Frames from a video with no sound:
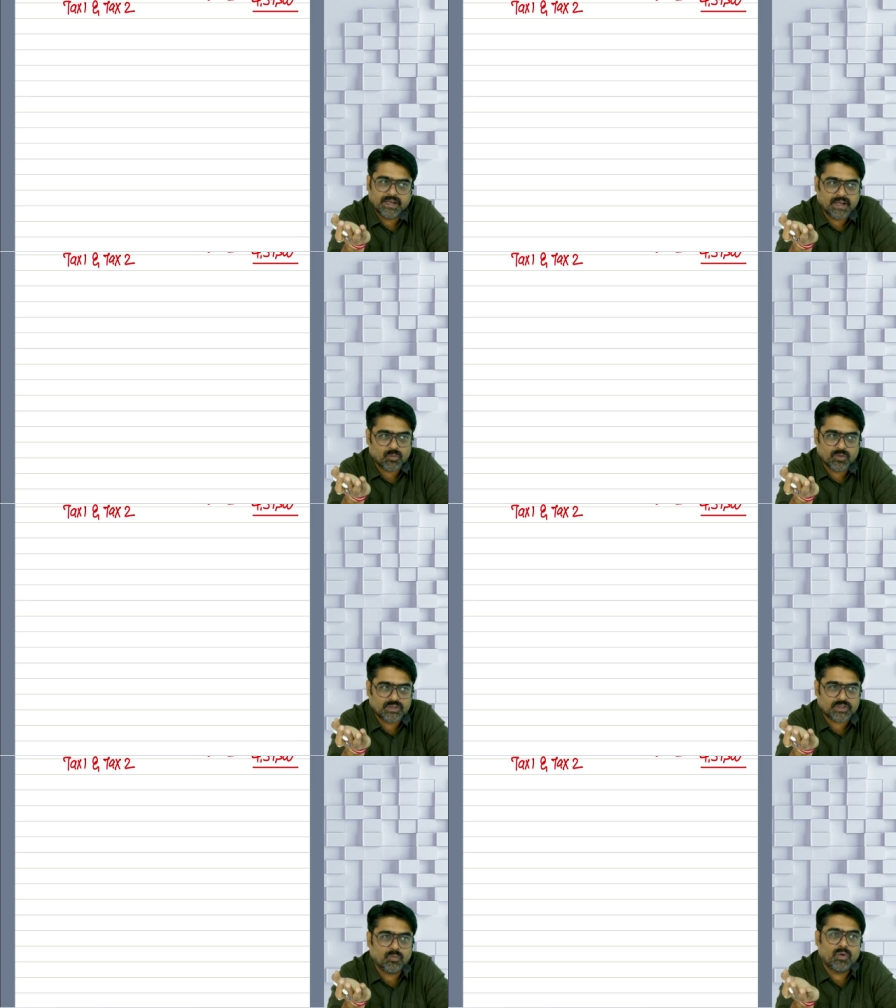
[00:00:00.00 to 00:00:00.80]

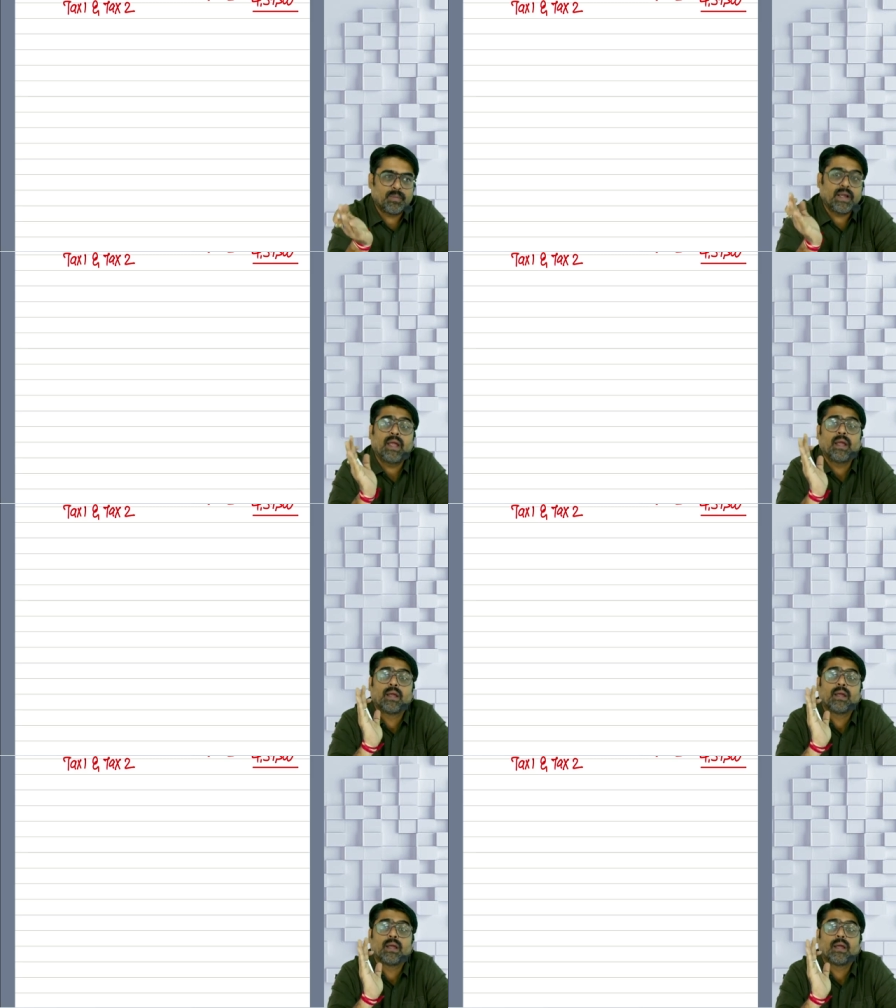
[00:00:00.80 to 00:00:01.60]
acquisition will
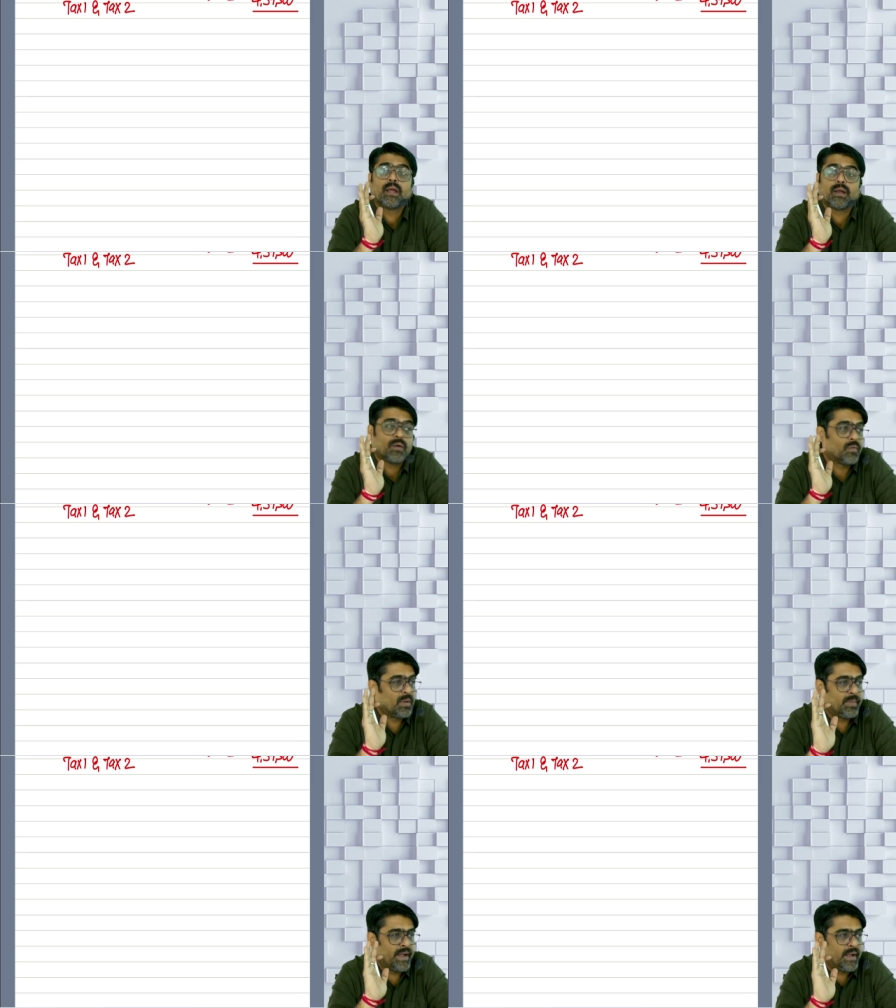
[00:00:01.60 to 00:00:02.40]

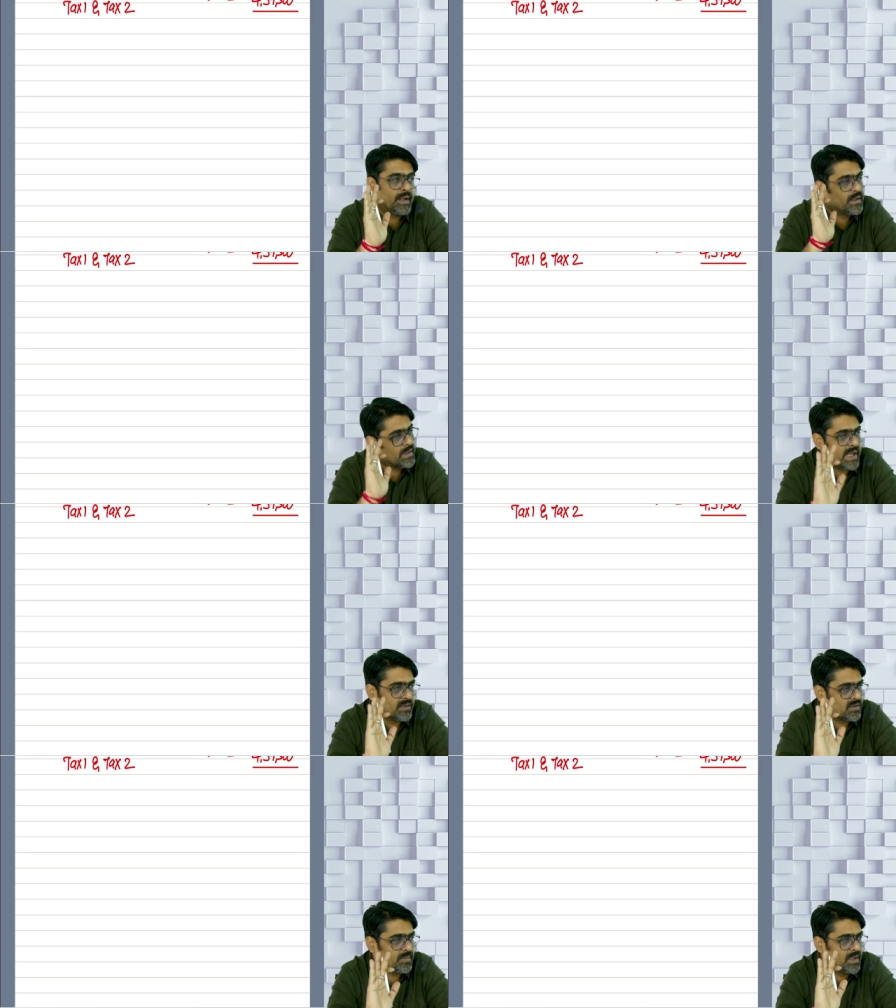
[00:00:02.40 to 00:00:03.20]
be
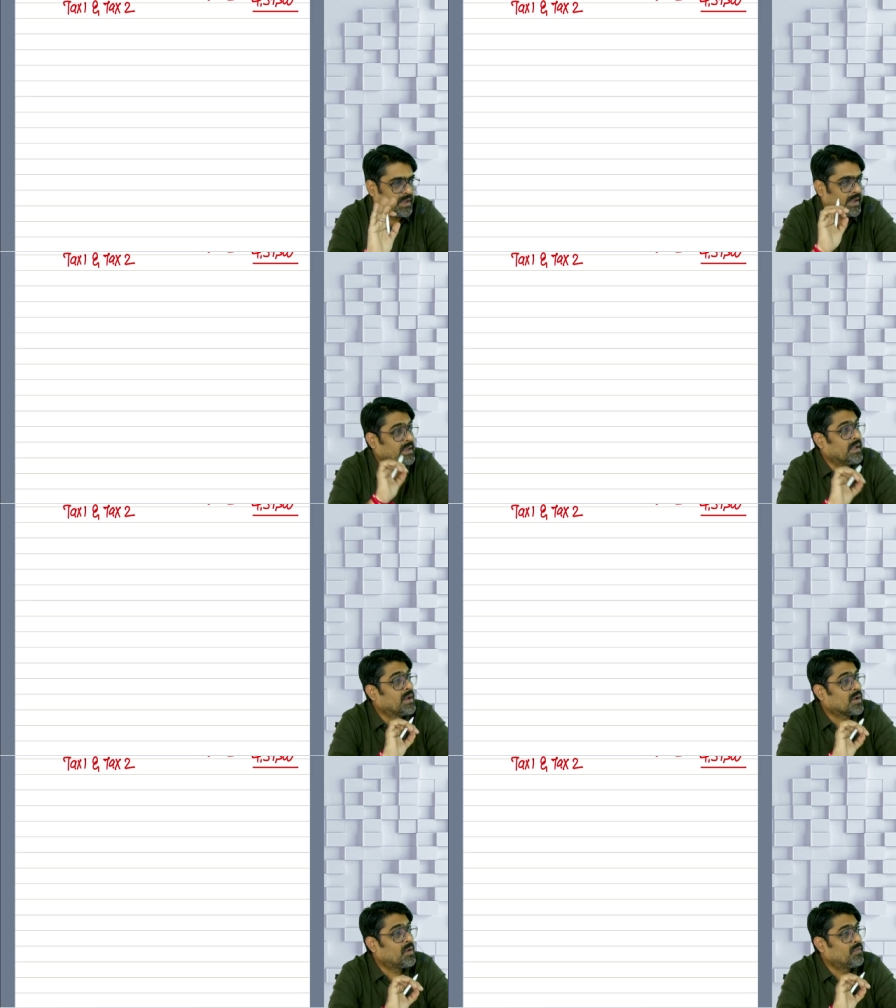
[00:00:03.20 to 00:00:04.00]
taxable in the year
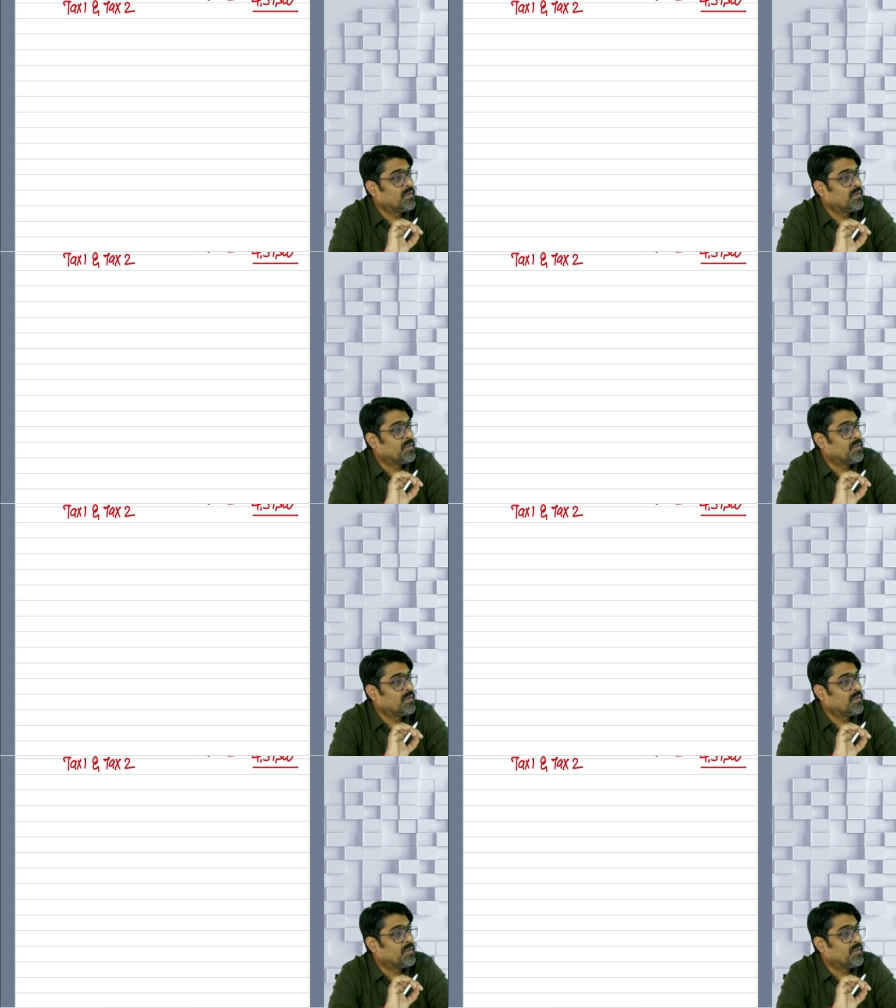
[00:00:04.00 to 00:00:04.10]
of